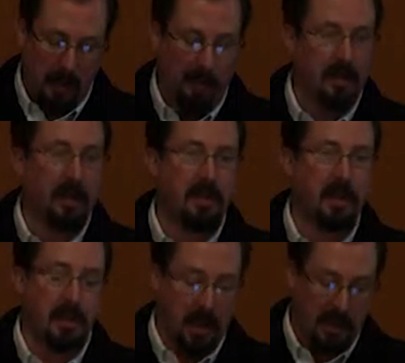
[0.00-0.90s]
Dale's an
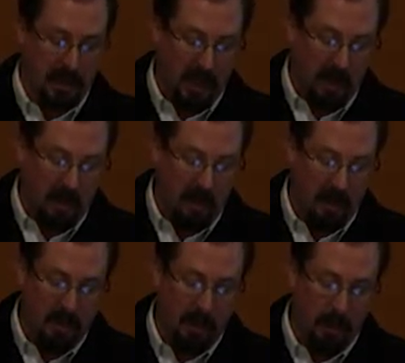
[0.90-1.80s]
extension educator
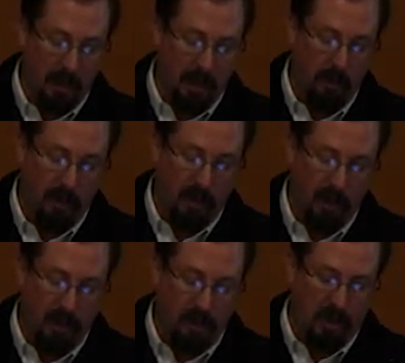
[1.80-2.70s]
and has been working with
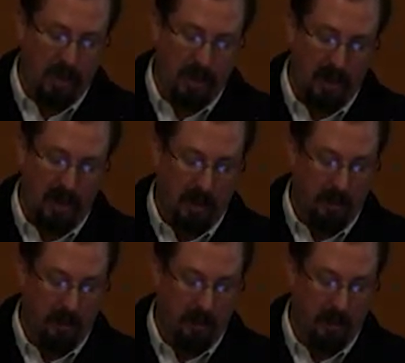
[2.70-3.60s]
WSU
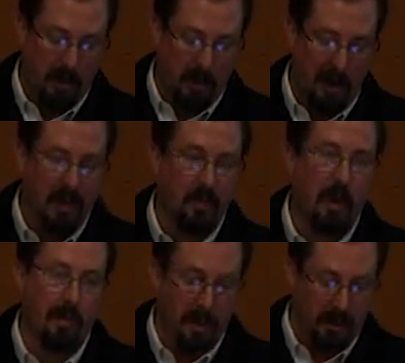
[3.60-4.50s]
Extension for the past
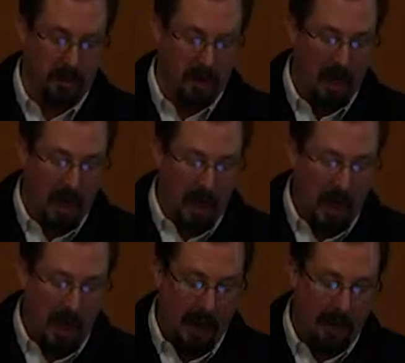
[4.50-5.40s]
12 years
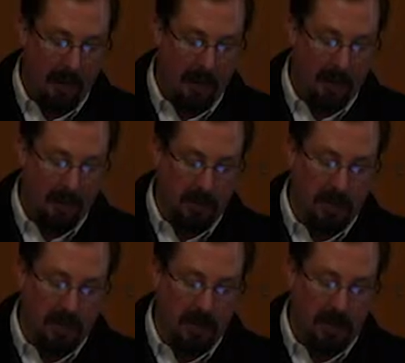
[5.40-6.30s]
and uh, is
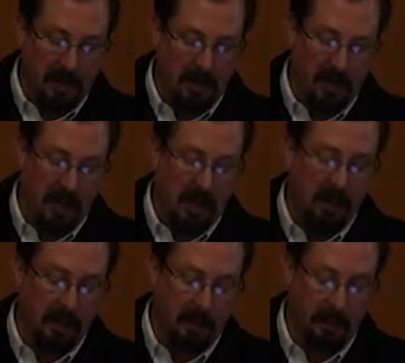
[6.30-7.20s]
currently assisting
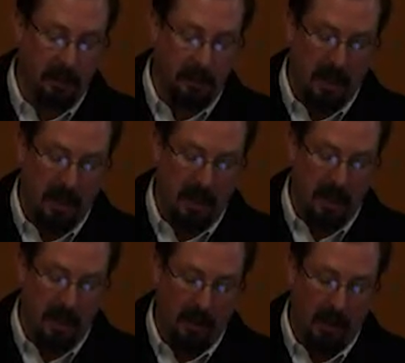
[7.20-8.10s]
Douglas, Chelan,
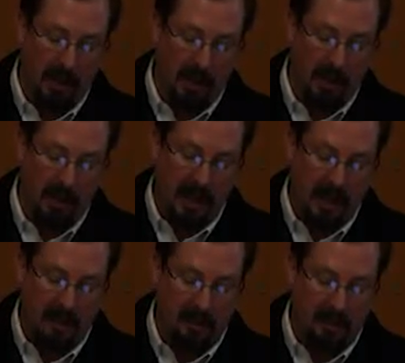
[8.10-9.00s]
uh,
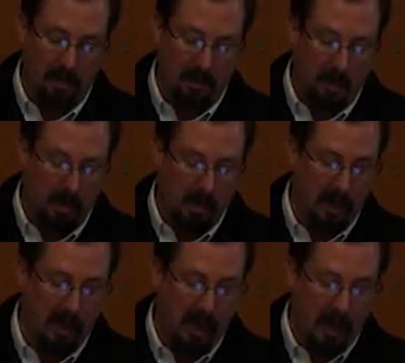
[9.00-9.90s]
Kittitas,
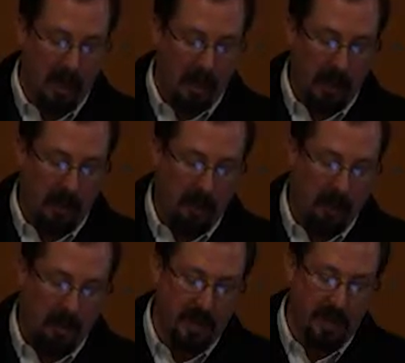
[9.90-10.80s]
Okanogan County
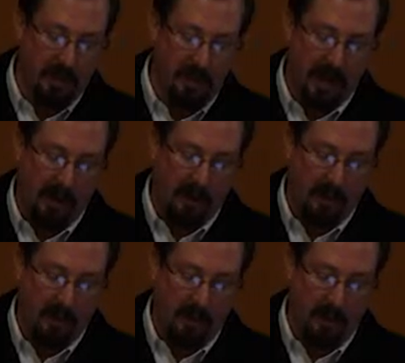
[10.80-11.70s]
residents with their
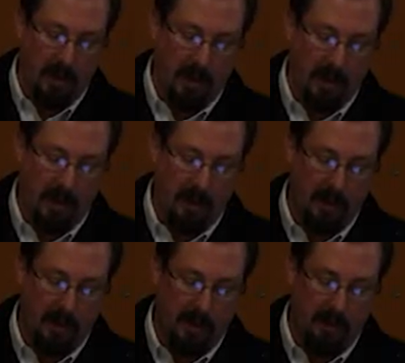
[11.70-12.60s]
agriculture
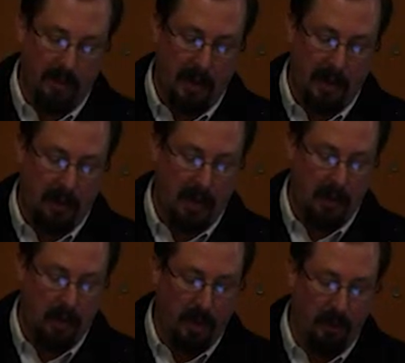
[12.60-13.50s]
and uh,
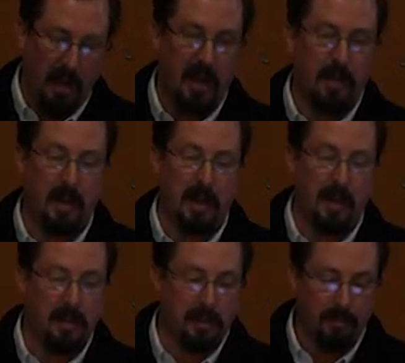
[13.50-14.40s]
integrated weed management
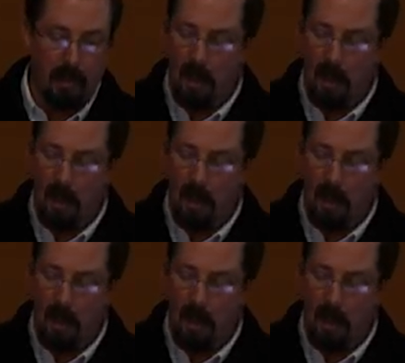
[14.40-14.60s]
needs.